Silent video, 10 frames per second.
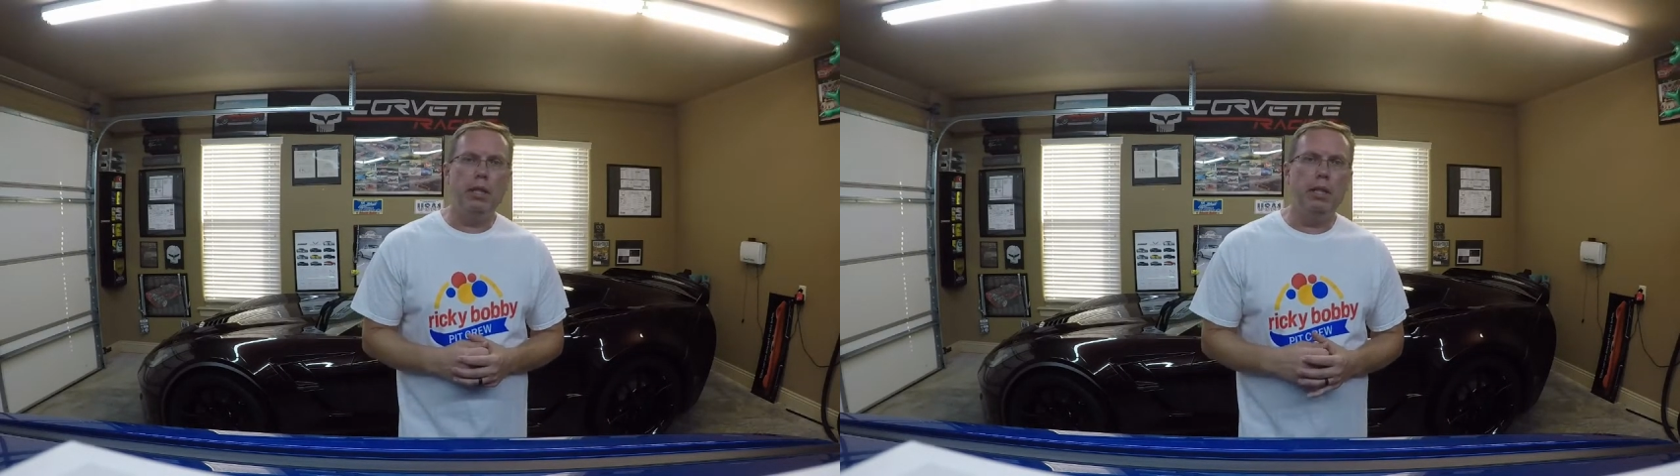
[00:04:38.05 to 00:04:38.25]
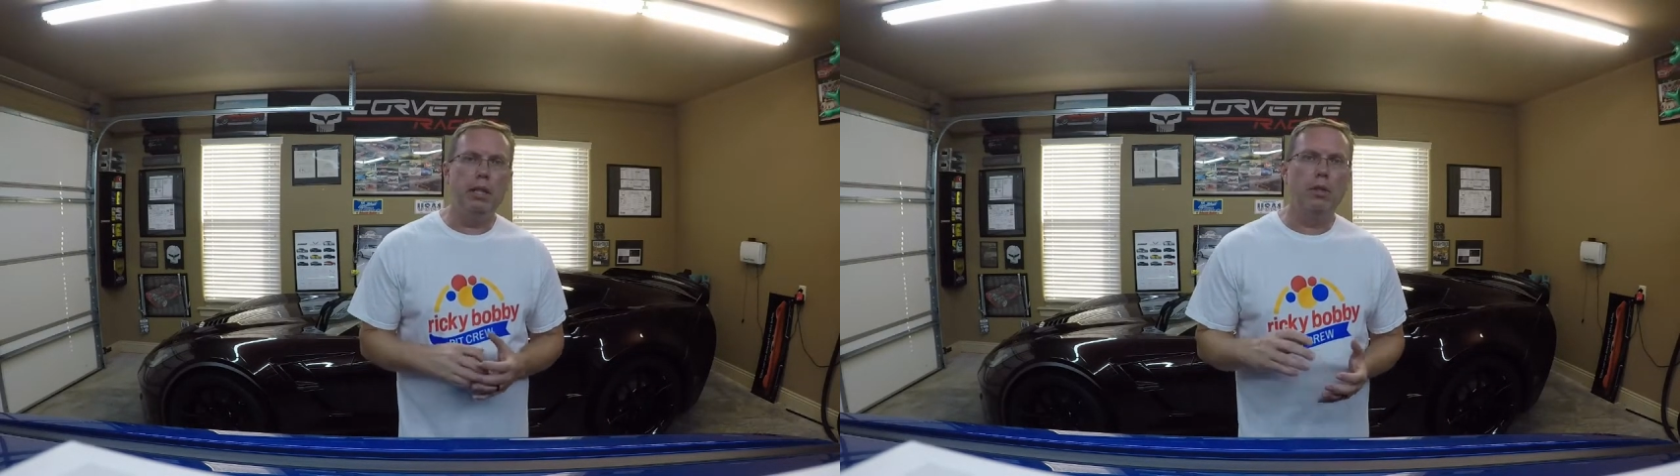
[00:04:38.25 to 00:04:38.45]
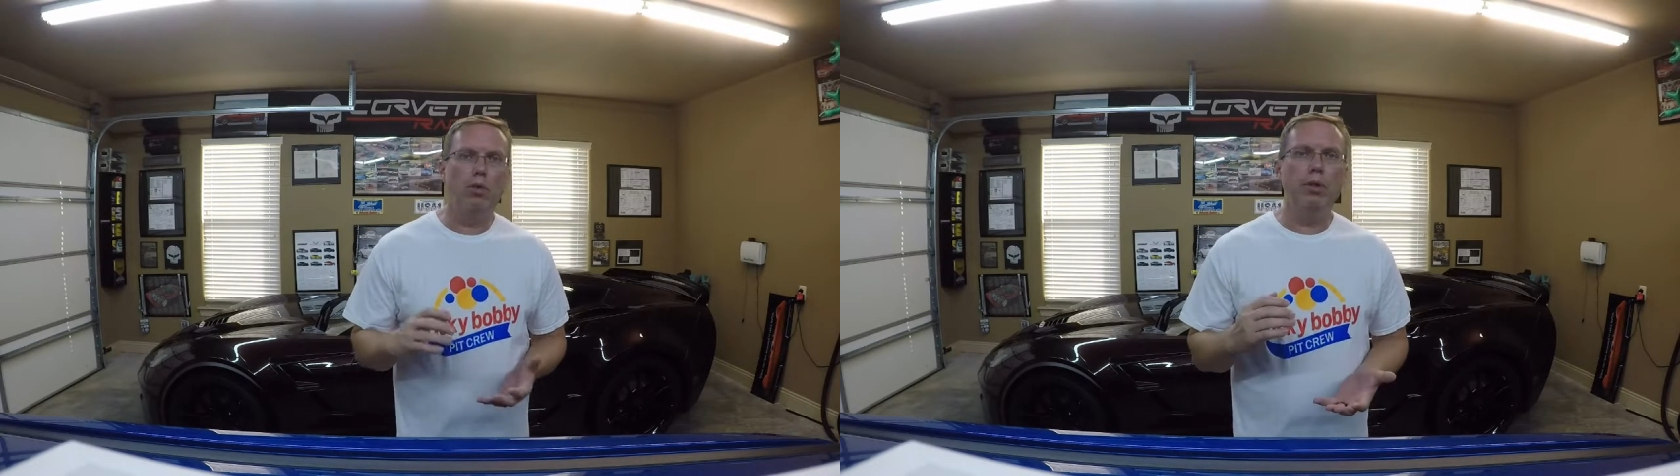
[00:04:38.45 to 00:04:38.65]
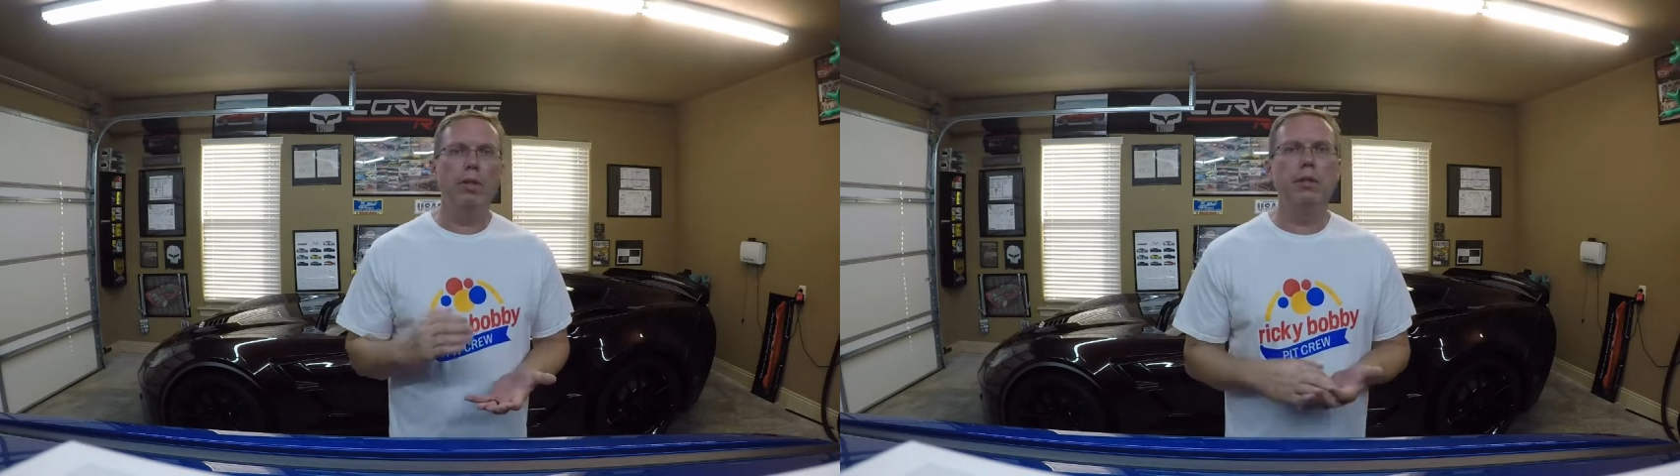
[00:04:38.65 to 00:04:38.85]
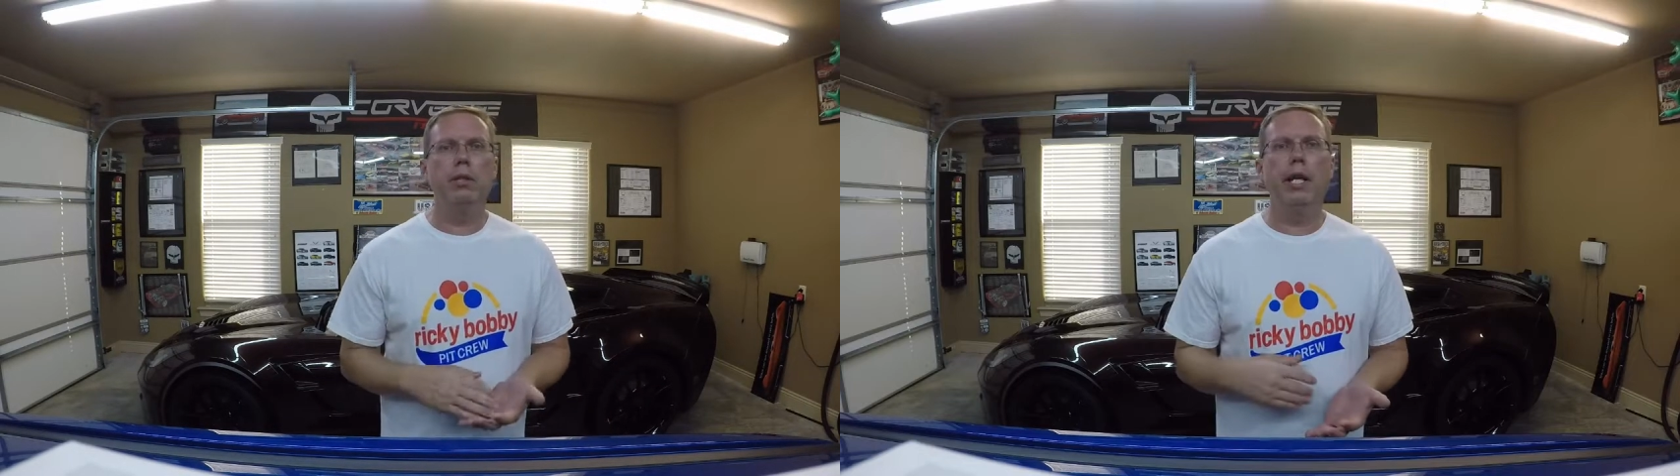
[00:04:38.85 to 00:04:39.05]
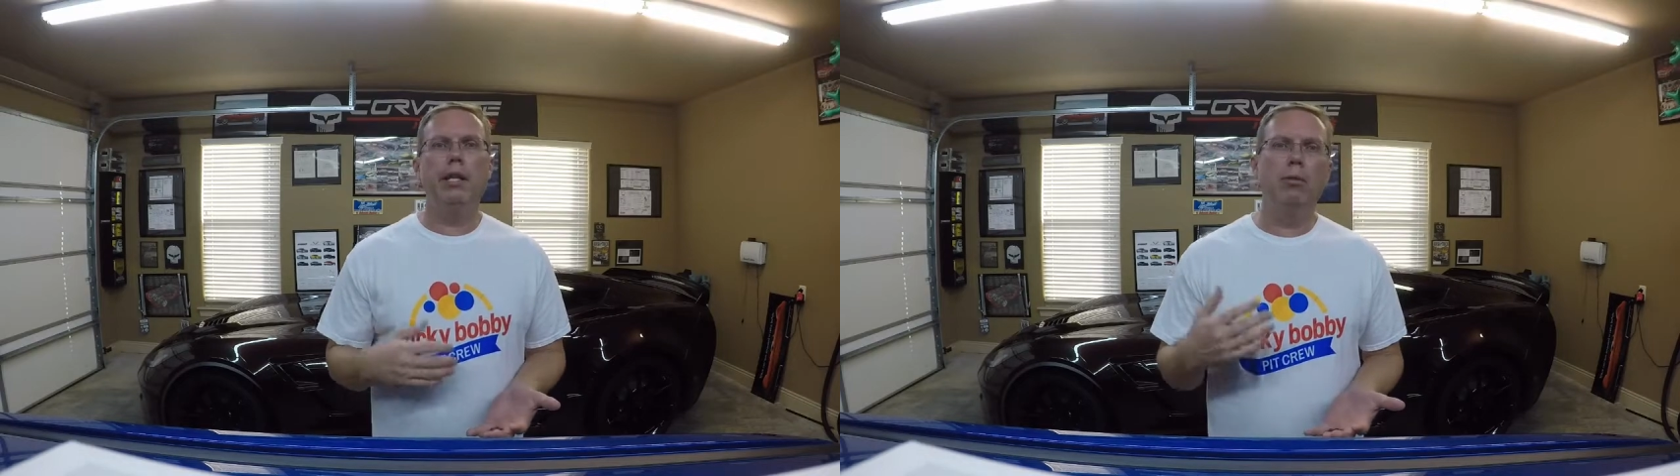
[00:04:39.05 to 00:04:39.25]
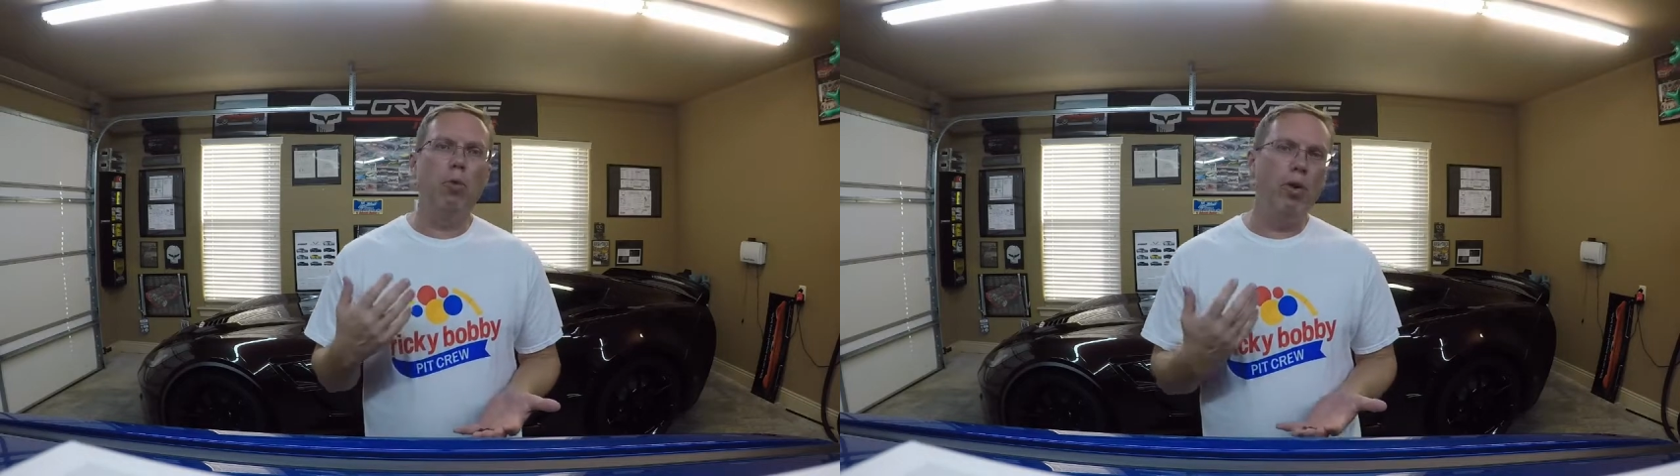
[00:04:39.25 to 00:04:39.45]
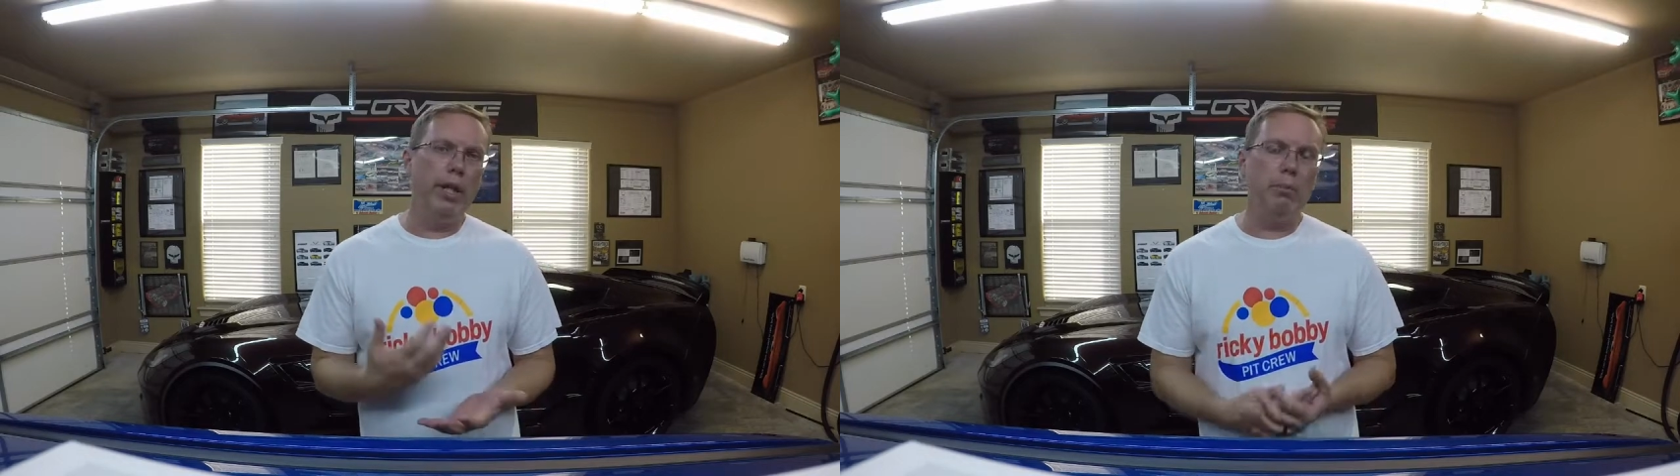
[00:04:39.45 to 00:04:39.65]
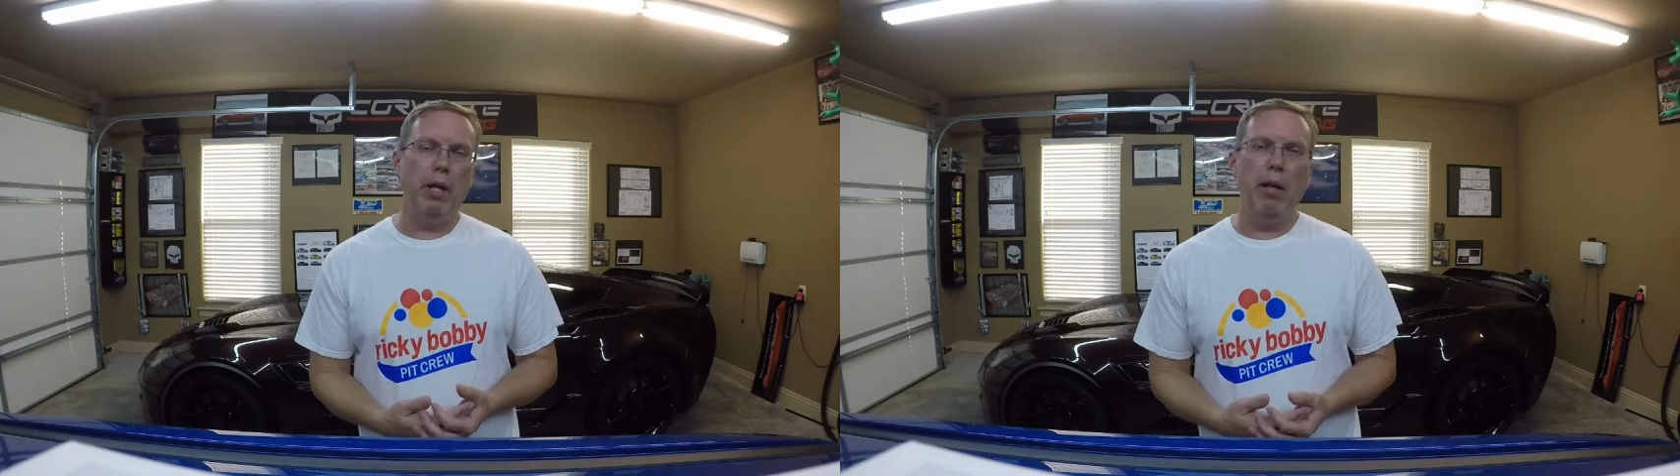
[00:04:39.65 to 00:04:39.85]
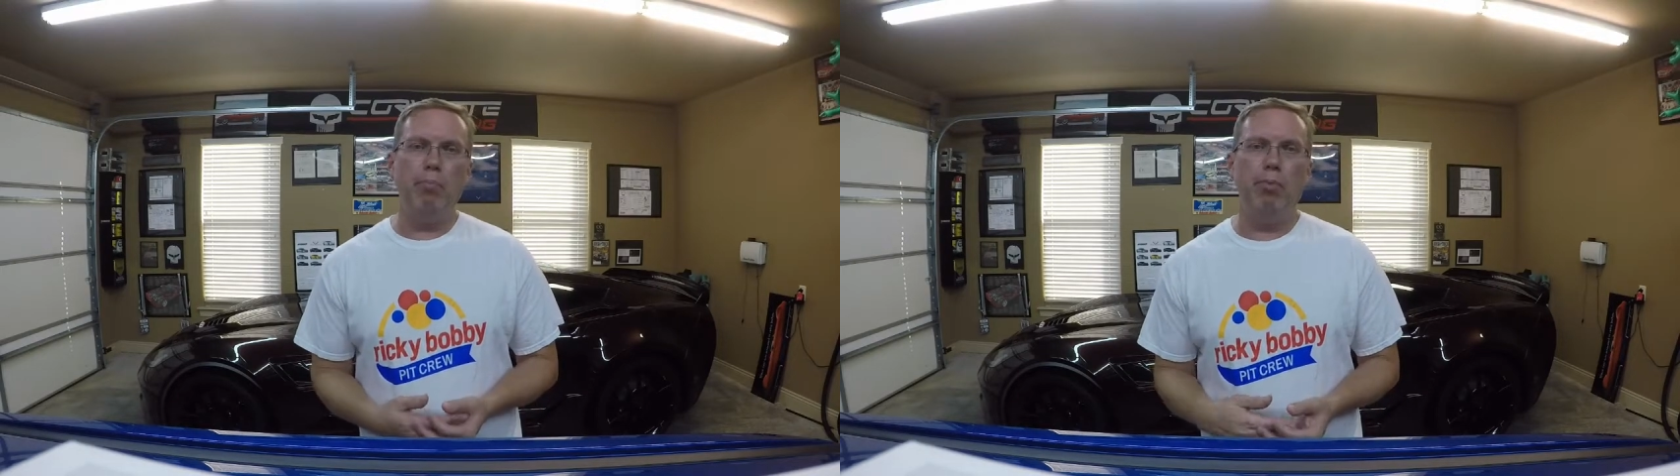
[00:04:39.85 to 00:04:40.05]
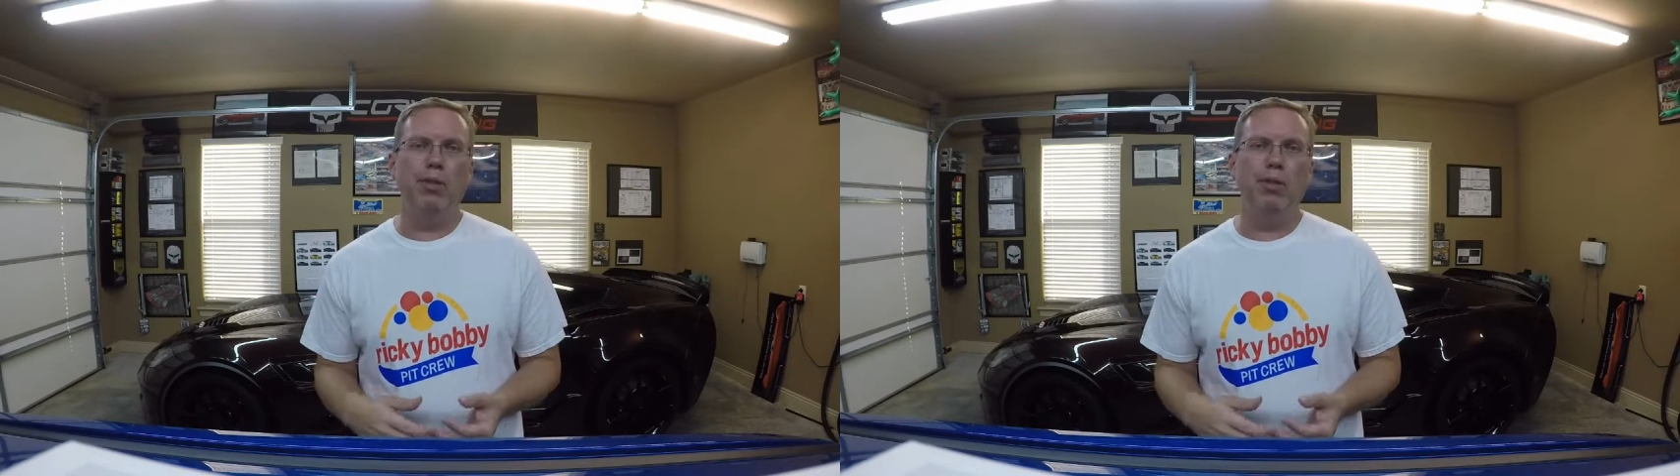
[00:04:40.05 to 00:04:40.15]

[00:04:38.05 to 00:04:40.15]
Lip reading: the cold air intake and the Borla X-pipe,